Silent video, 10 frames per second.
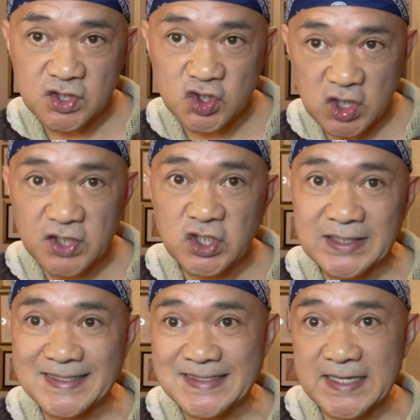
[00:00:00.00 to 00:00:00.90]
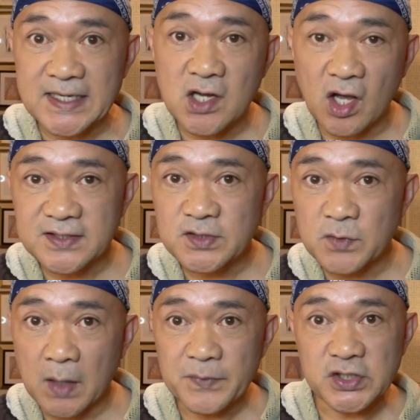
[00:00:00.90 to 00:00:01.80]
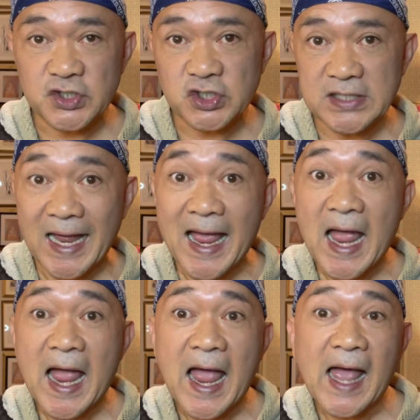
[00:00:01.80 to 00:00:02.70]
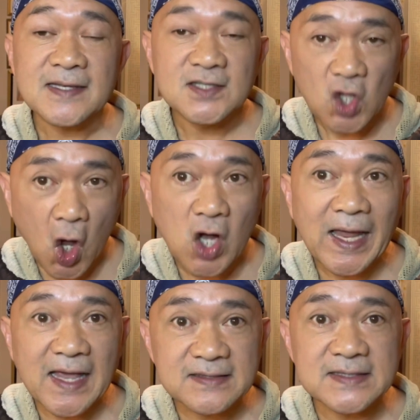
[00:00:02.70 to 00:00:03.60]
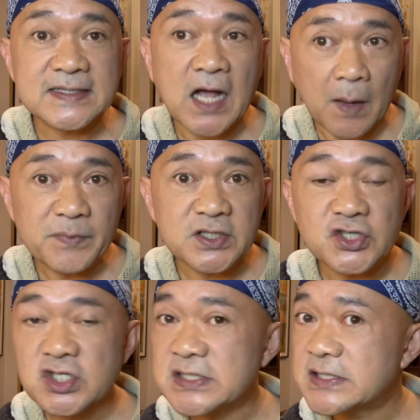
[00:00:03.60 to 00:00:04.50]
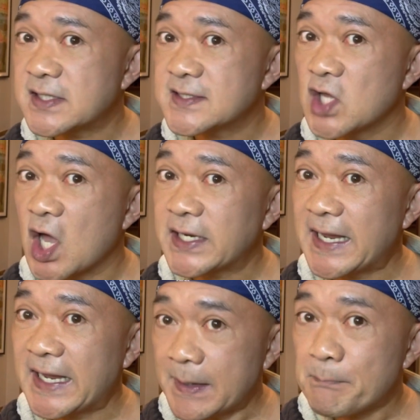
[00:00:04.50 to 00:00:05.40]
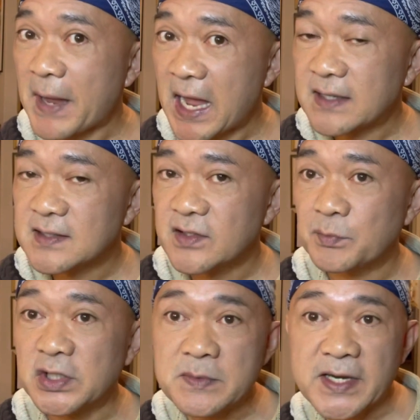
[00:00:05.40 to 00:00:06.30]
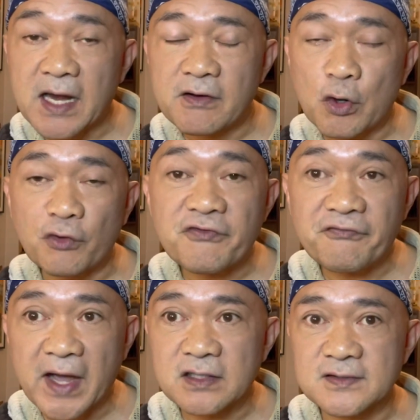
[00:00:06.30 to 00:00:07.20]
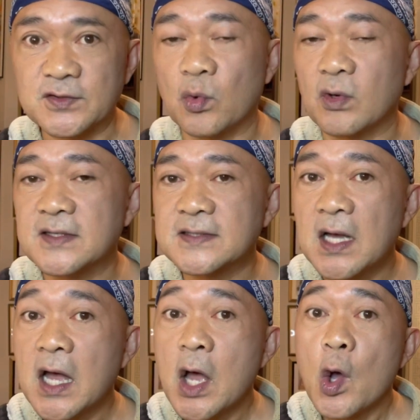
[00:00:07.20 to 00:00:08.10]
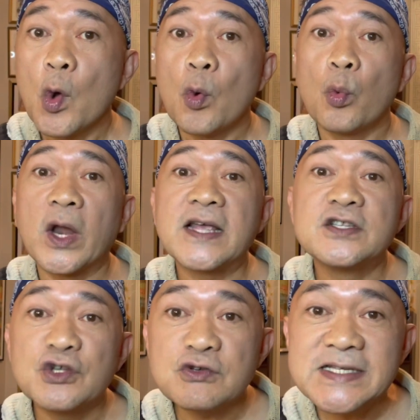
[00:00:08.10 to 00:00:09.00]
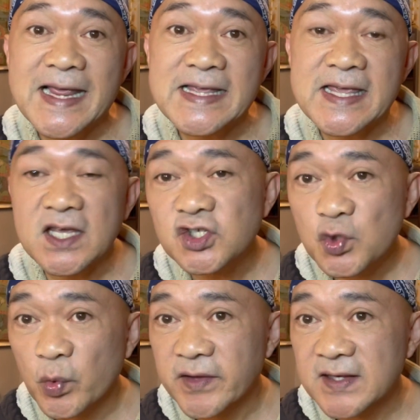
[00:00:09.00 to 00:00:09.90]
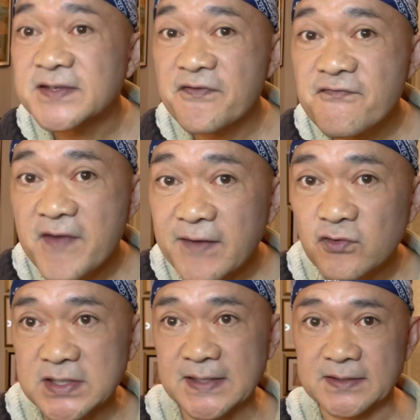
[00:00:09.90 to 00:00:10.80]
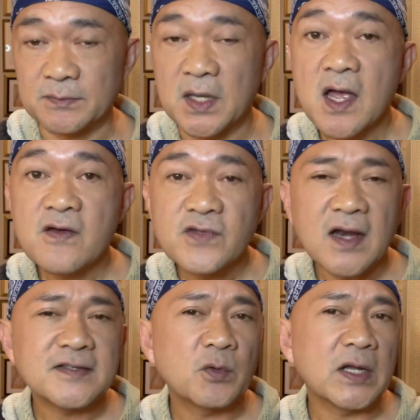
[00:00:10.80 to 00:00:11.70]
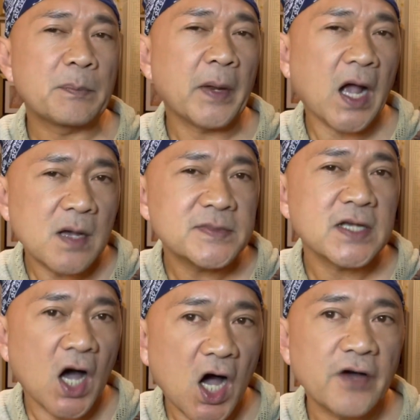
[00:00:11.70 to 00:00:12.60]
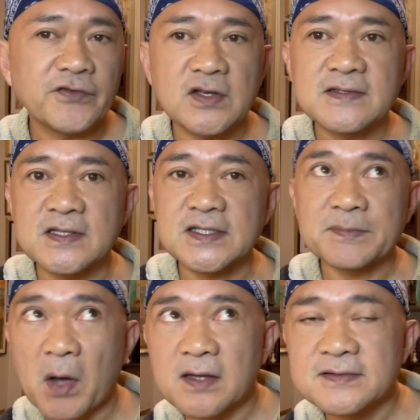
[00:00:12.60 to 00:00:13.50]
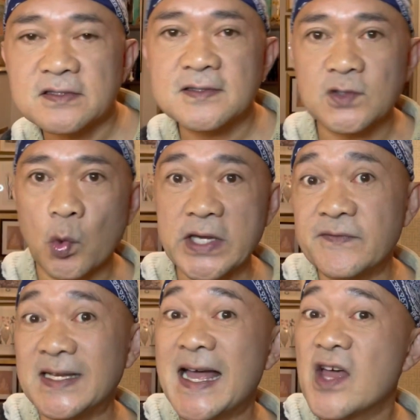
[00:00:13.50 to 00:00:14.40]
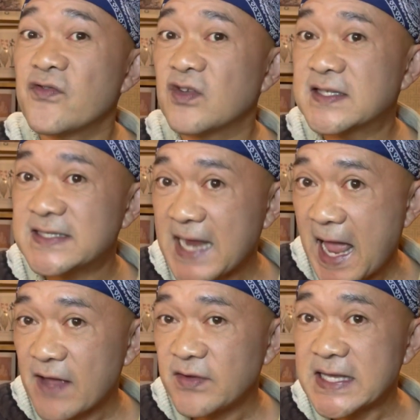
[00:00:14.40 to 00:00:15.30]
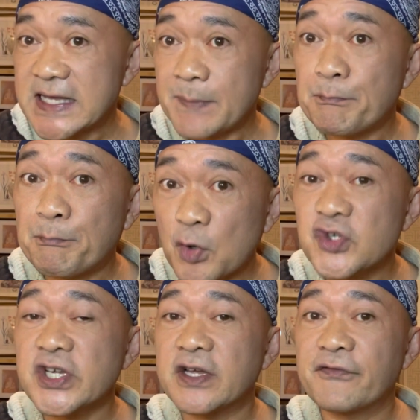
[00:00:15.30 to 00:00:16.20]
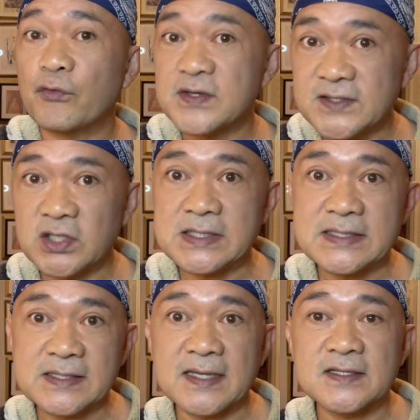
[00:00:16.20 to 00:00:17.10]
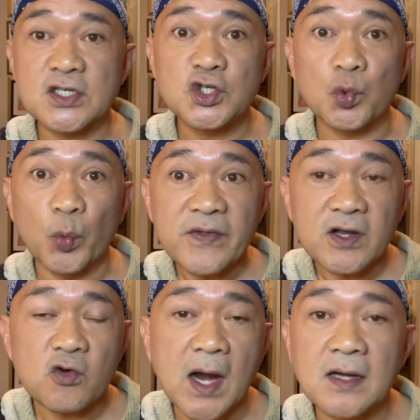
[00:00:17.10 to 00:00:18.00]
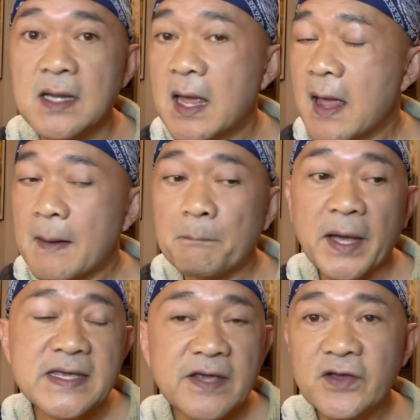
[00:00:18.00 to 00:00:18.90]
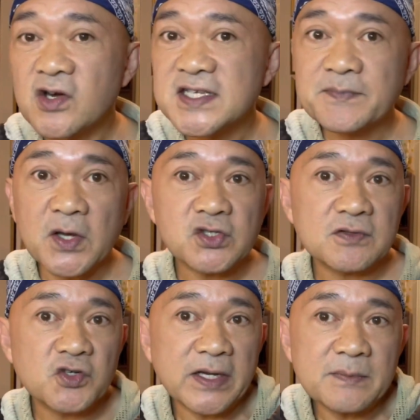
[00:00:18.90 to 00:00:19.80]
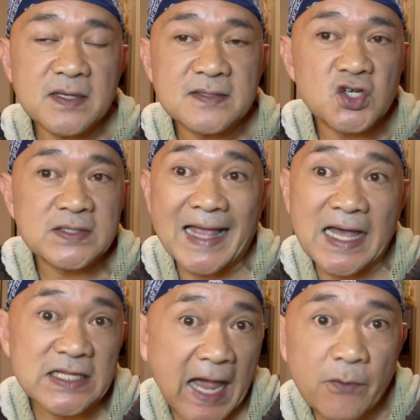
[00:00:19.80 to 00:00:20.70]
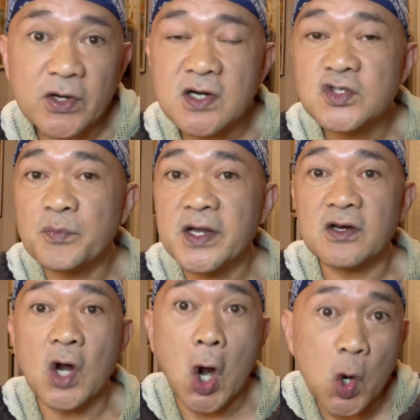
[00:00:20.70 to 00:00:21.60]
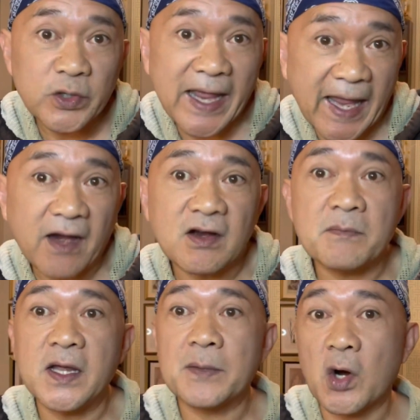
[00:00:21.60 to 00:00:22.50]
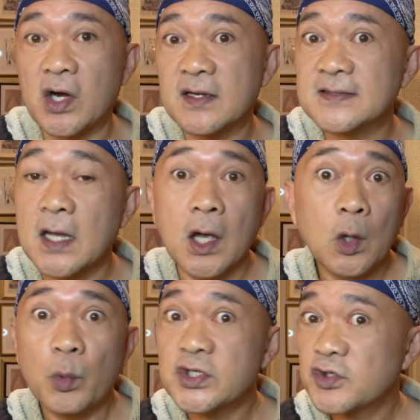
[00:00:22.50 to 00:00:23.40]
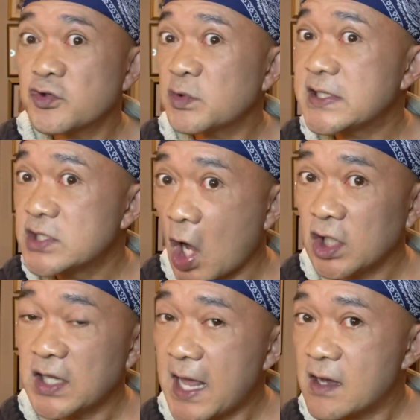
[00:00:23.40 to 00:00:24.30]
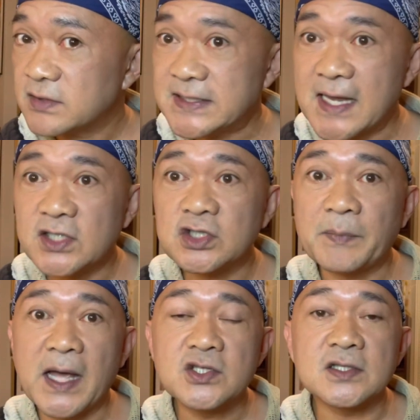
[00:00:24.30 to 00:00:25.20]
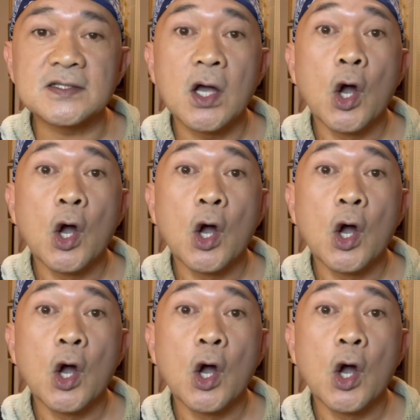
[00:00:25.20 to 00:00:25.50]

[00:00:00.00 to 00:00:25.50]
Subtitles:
judging a state costume competition as long as this competition does not impact the preliminary or final scores. What I do take issue with is favoritism. That is, when it becomes obvious that sponsors or even the staff keep pushing for a certain contestant to win the crown by giving her special treatment, such as allowing her to bring her own hair and makeup artist, which is usually not allowed in national pageants,